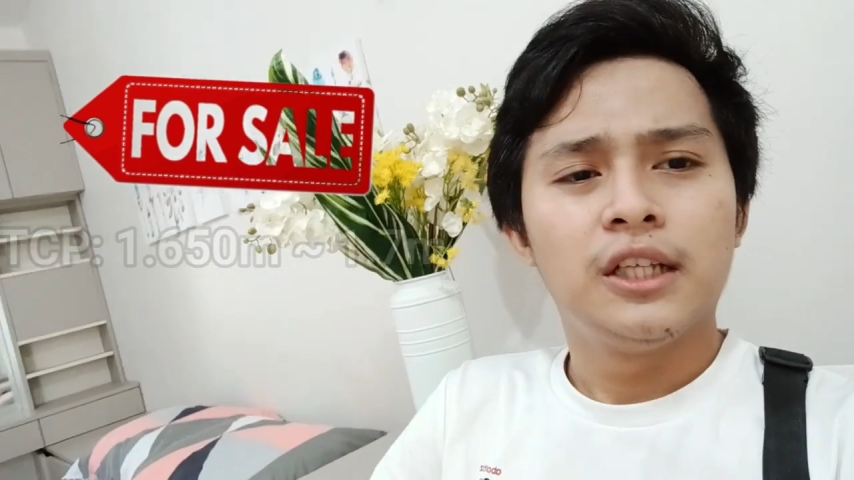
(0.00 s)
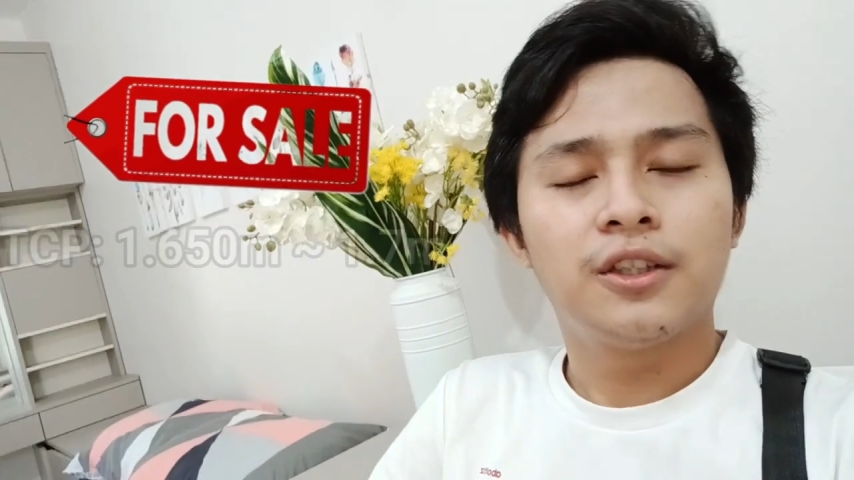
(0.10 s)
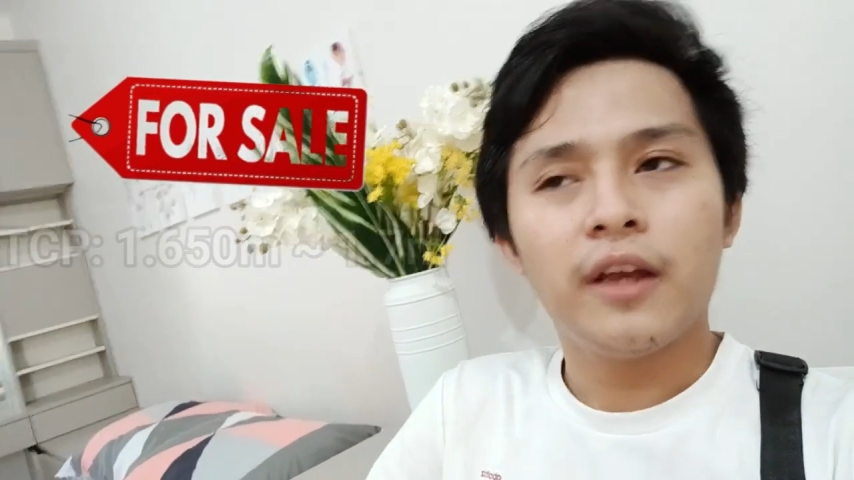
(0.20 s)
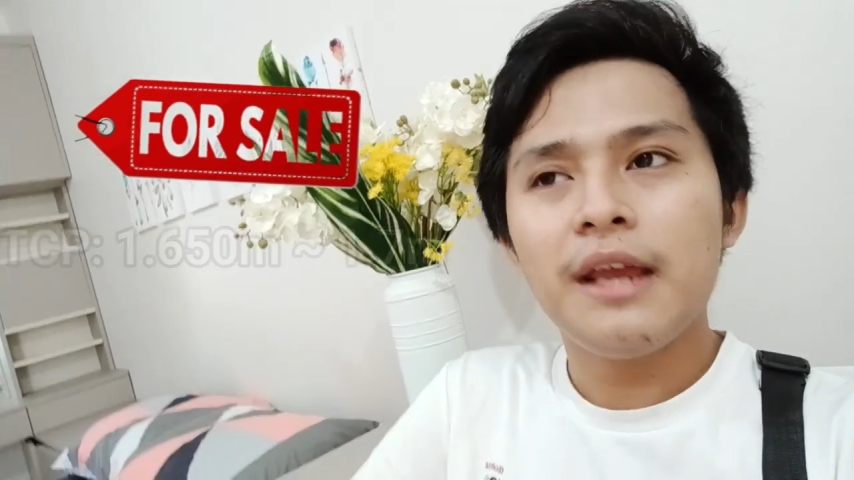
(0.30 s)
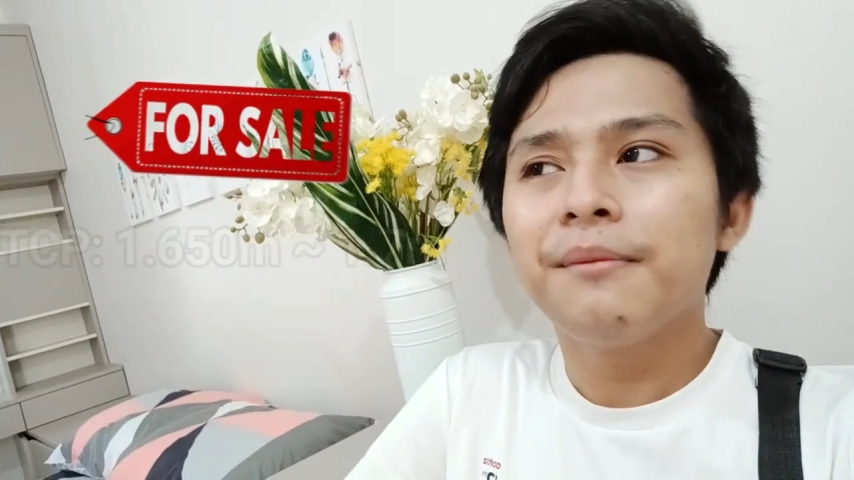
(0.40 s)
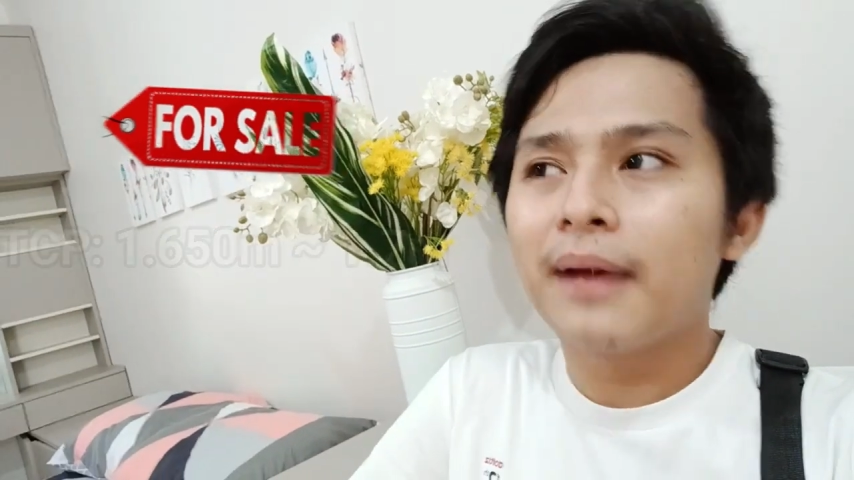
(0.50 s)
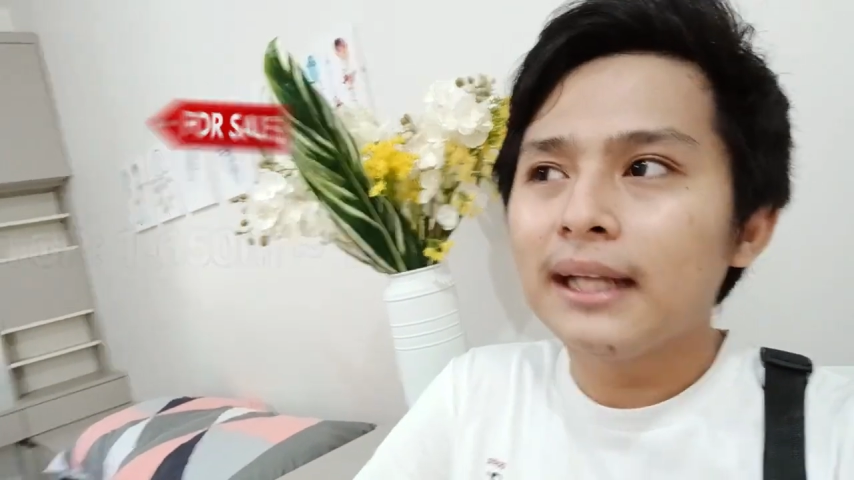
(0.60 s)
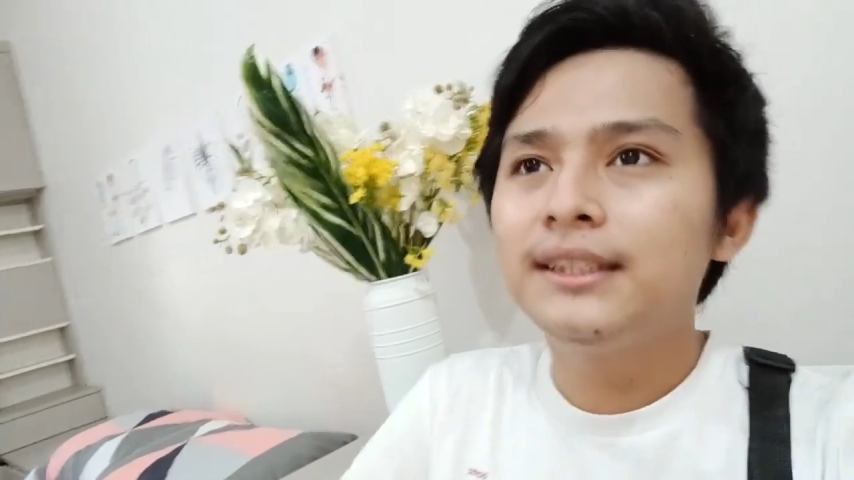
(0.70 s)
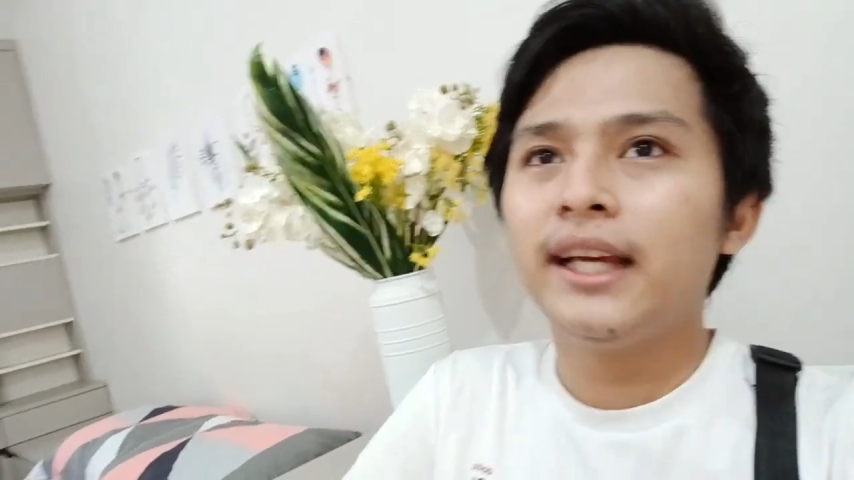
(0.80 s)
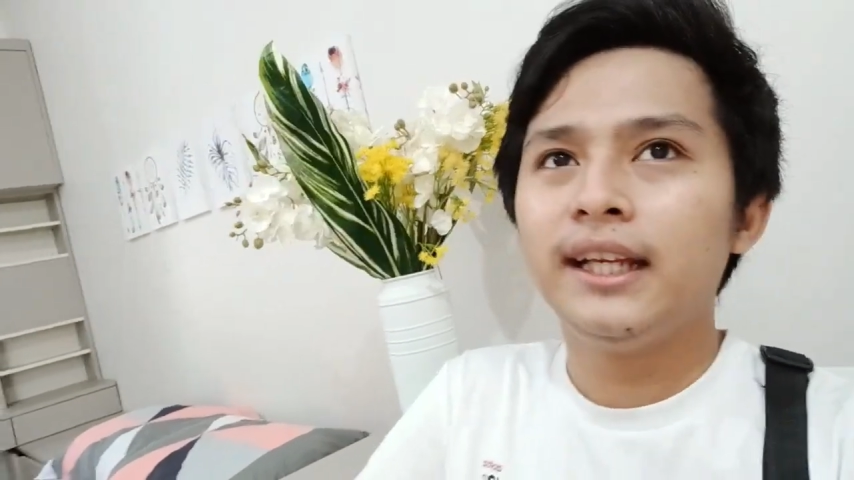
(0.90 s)
So,
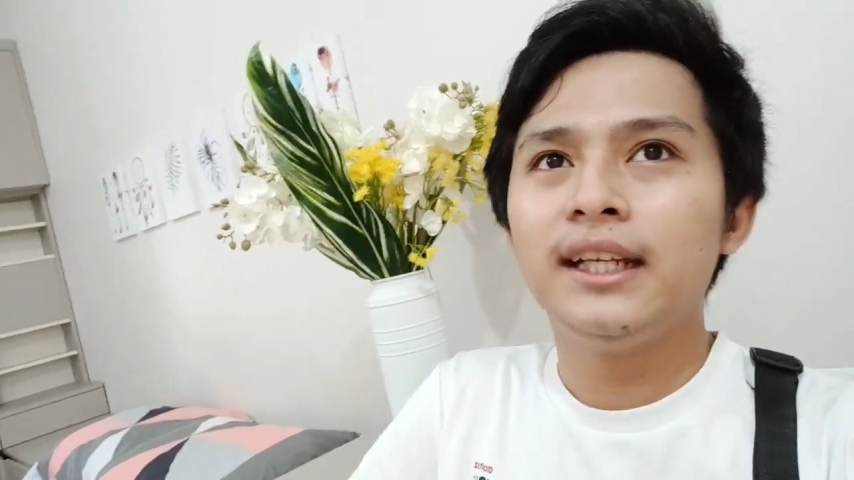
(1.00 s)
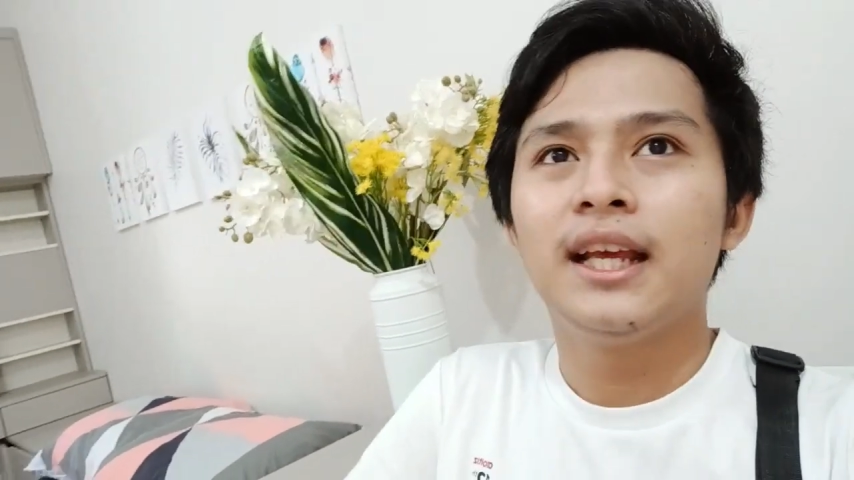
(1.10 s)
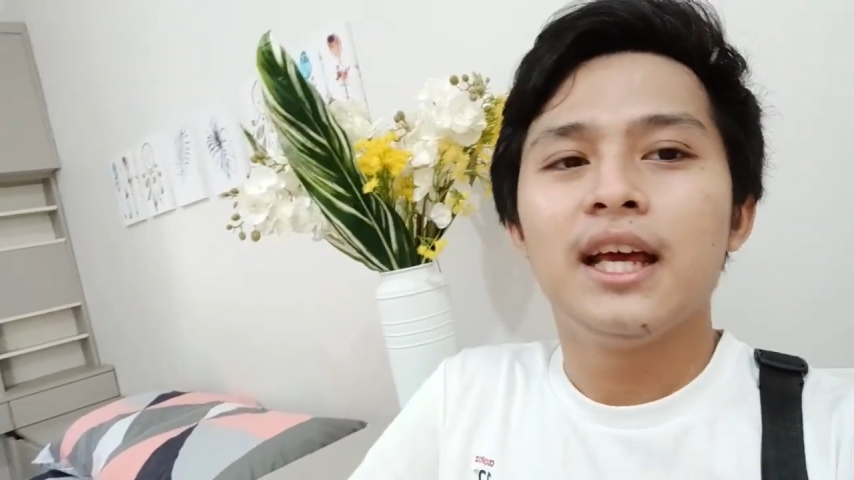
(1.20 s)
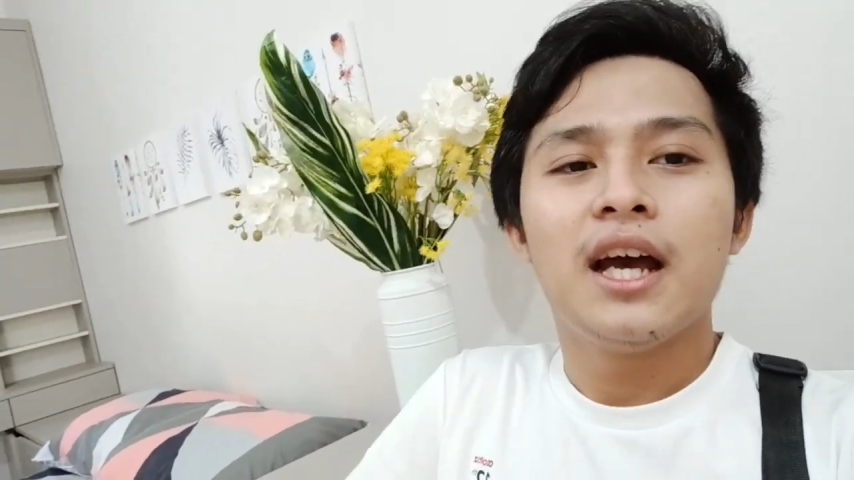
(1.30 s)
imagine,